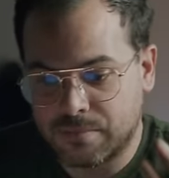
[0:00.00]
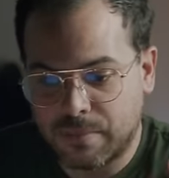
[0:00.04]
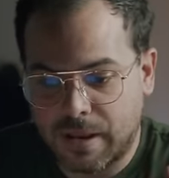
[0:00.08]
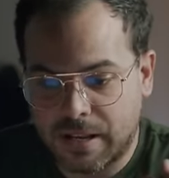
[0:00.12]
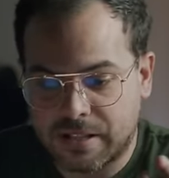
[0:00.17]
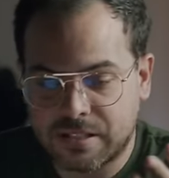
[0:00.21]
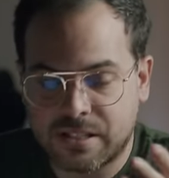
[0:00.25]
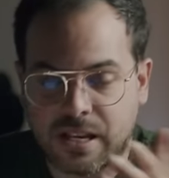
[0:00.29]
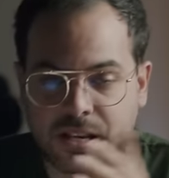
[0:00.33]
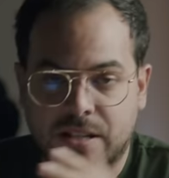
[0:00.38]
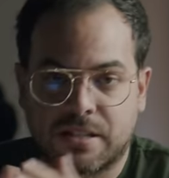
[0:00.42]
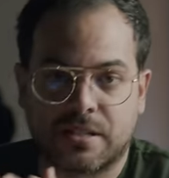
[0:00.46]
it
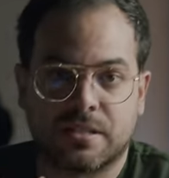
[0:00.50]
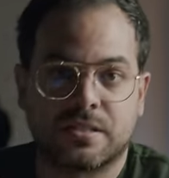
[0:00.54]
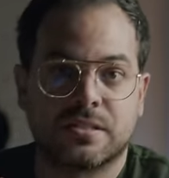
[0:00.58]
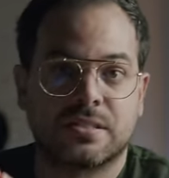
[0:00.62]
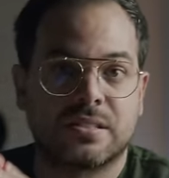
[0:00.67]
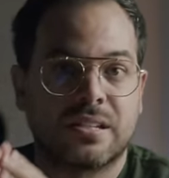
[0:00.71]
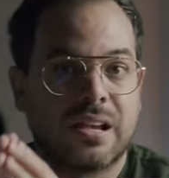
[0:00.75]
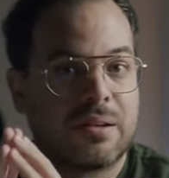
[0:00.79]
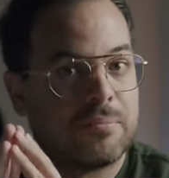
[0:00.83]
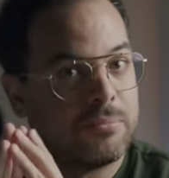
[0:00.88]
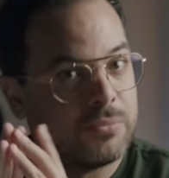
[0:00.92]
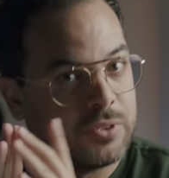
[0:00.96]
makes sense, because
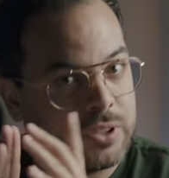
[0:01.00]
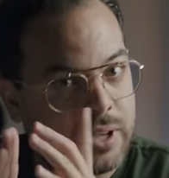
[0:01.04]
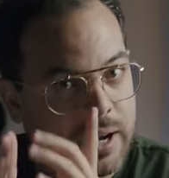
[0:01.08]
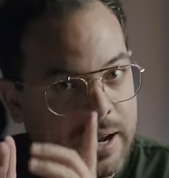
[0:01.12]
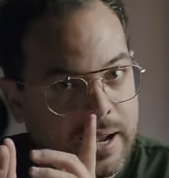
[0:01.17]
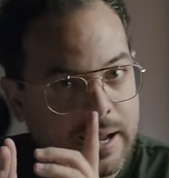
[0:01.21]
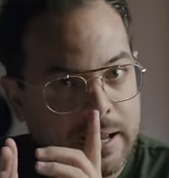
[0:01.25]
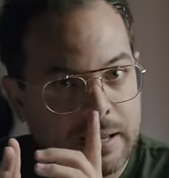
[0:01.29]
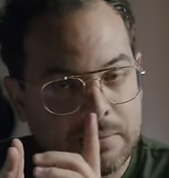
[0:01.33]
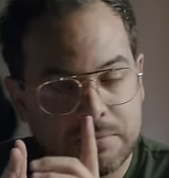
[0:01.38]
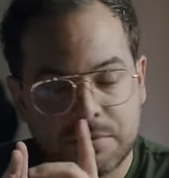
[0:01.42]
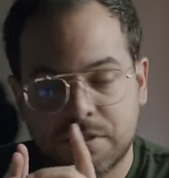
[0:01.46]

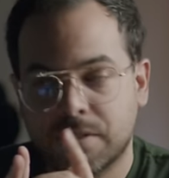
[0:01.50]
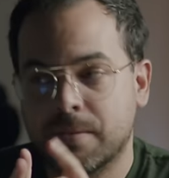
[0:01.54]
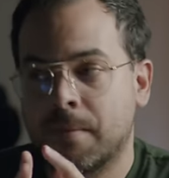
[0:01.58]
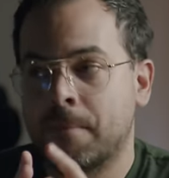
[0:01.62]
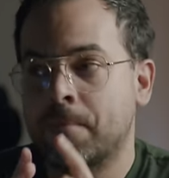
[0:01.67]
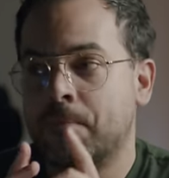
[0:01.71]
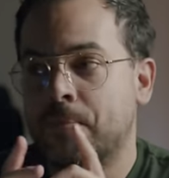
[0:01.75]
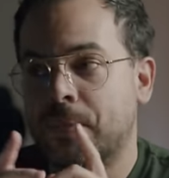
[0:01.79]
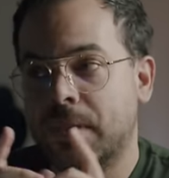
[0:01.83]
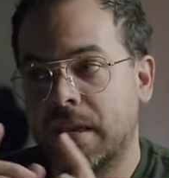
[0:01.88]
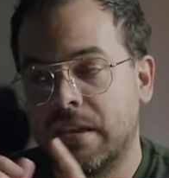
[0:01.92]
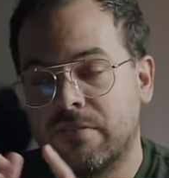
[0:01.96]
sometimes,
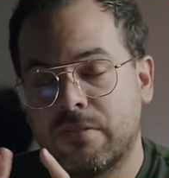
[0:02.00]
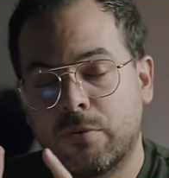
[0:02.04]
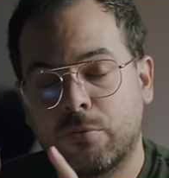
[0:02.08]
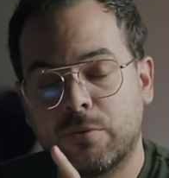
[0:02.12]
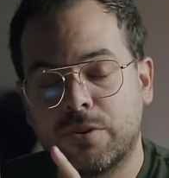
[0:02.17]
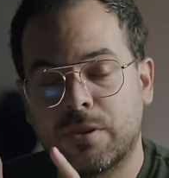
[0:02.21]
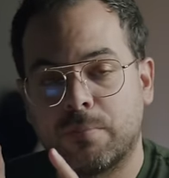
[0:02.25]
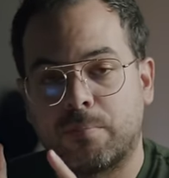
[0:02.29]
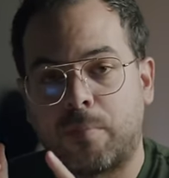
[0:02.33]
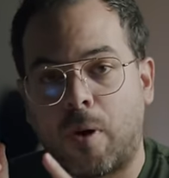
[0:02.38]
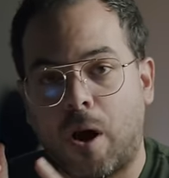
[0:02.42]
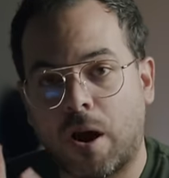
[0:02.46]
even with
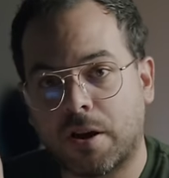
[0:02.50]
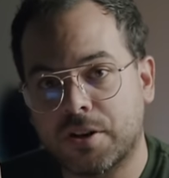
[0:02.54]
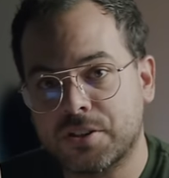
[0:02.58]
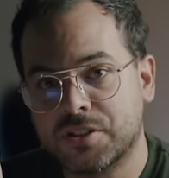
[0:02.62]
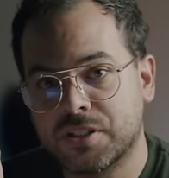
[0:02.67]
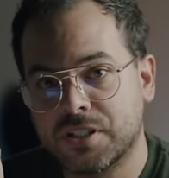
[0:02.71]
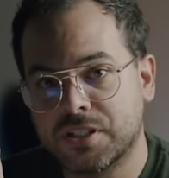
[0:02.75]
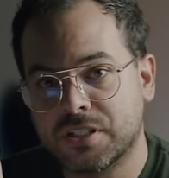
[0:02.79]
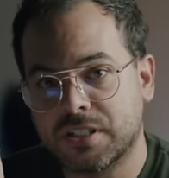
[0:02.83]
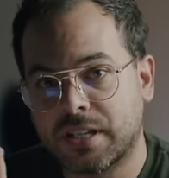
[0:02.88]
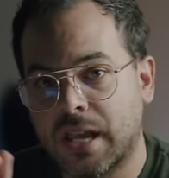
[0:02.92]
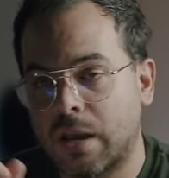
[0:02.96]
the Pocket
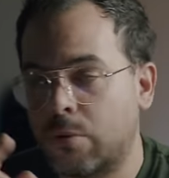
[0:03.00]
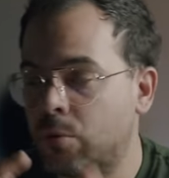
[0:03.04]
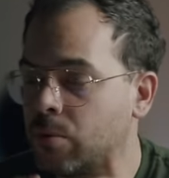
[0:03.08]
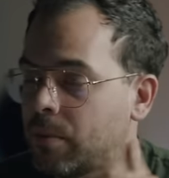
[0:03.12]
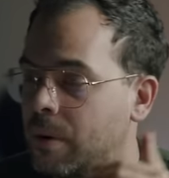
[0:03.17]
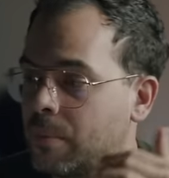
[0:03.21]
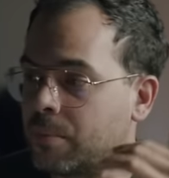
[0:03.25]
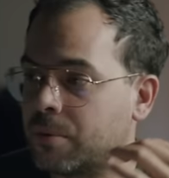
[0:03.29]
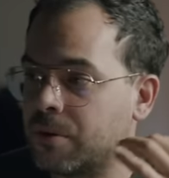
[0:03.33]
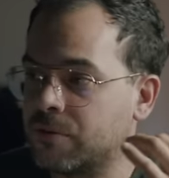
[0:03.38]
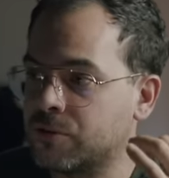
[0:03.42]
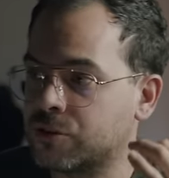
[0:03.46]
6K with
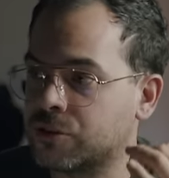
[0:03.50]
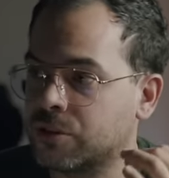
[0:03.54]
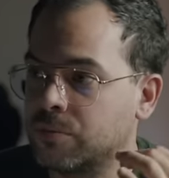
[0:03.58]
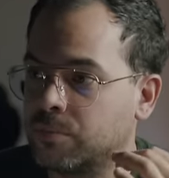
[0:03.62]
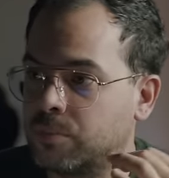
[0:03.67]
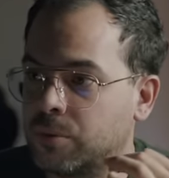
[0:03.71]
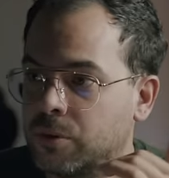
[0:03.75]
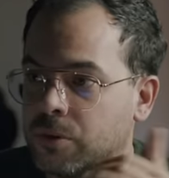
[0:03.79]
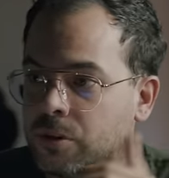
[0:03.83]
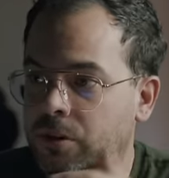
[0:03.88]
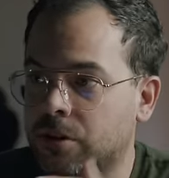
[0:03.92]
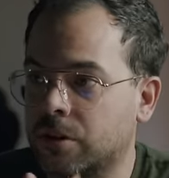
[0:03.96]
my previous
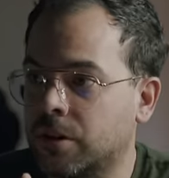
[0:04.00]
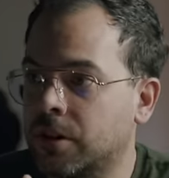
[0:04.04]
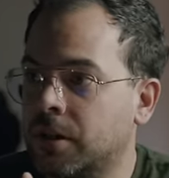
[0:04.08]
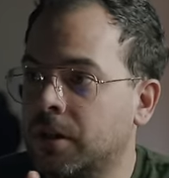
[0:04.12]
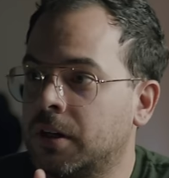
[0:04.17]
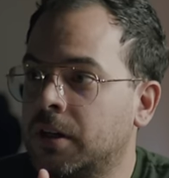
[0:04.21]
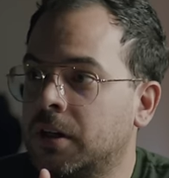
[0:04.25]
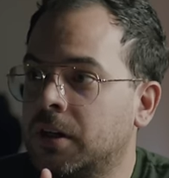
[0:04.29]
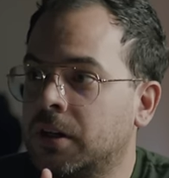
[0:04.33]
computer,